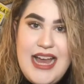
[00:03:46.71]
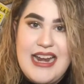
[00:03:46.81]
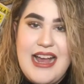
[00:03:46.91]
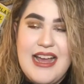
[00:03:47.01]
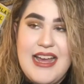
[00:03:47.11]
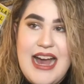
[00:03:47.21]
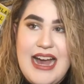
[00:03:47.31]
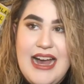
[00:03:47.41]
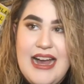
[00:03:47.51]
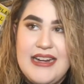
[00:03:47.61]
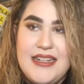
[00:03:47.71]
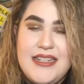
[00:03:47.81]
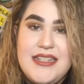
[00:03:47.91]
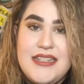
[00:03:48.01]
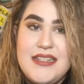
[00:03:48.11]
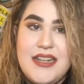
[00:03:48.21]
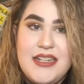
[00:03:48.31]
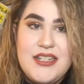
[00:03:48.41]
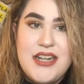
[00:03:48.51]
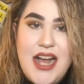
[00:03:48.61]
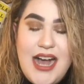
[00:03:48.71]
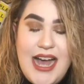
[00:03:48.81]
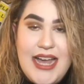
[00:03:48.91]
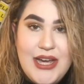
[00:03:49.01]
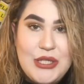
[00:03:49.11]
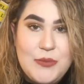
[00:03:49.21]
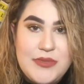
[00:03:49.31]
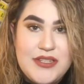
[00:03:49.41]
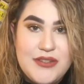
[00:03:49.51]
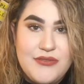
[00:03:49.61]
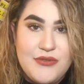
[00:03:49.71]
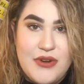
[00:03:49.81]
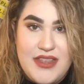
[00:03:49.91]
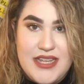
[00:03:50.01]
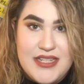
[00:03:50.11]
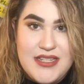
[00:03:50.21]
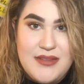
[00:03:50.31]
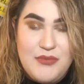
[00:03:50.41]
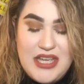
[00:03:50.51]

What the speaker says: and I had such high hopes for this